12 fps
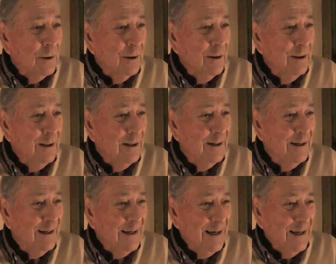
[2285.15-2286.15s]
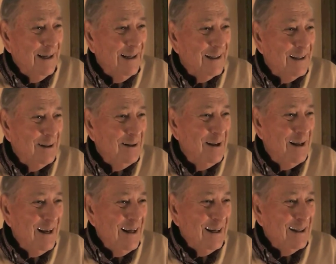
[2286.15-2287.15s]
and it
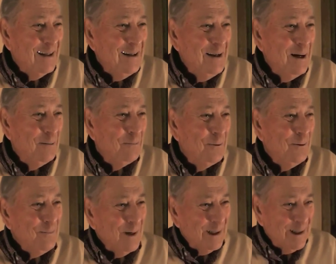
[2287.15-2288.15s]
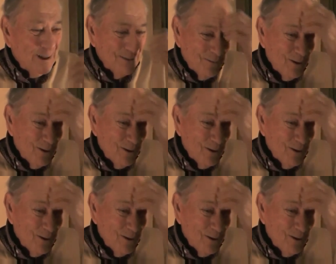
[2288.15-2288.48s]
didn't help too much.